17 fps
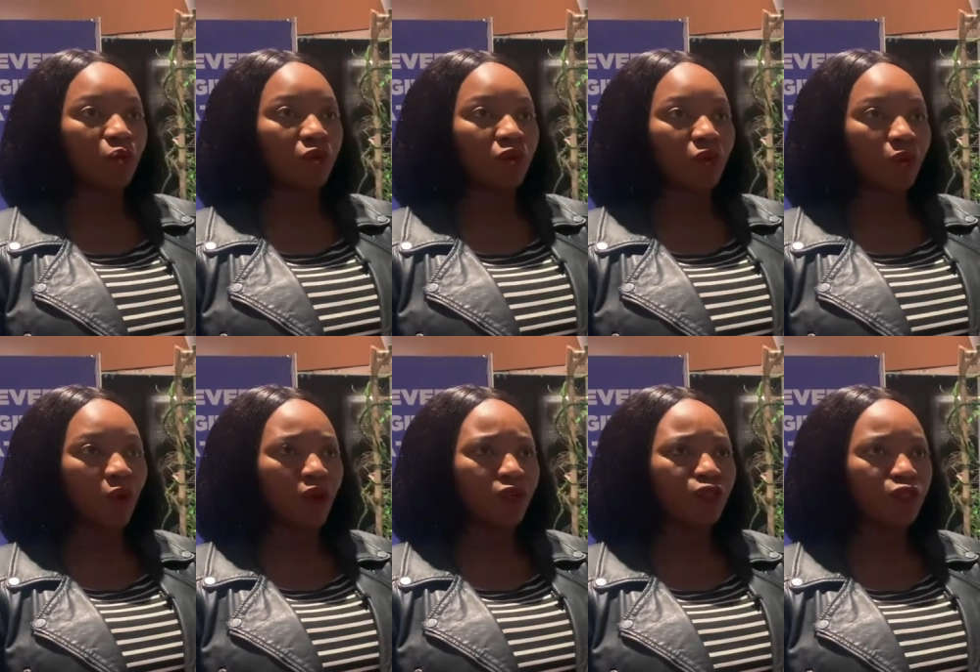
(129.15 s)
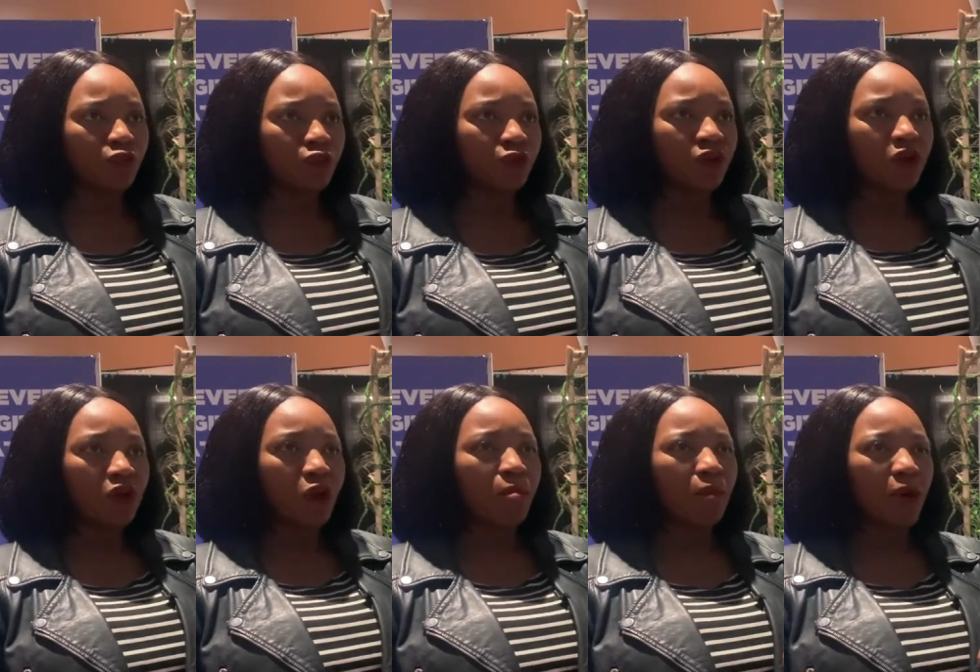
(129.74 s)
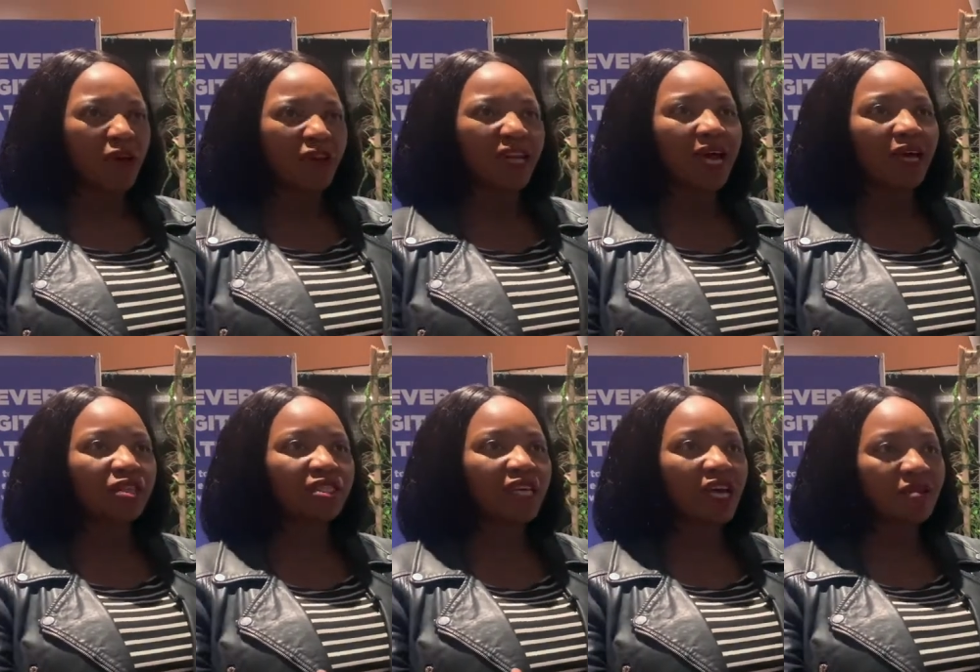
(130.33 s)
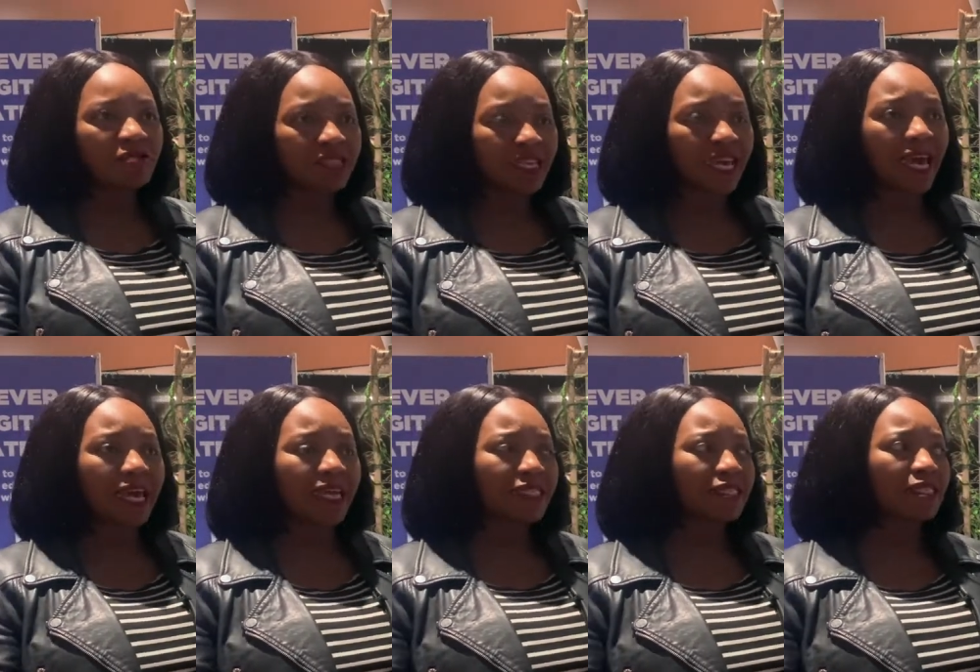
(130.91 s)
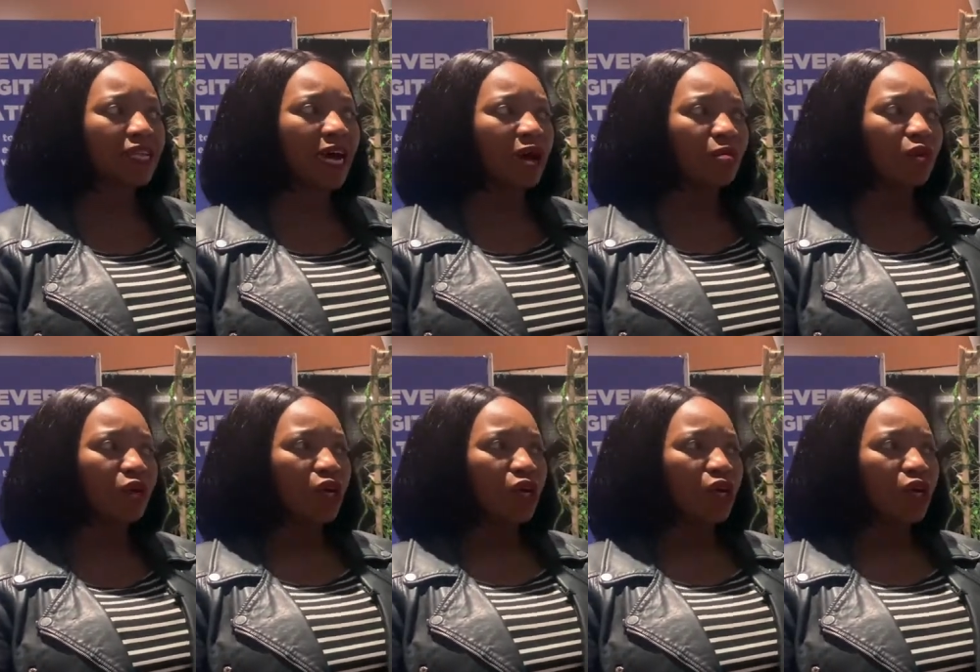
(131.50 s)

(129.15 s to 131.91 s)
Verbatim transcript: we want to model ourselves against, um,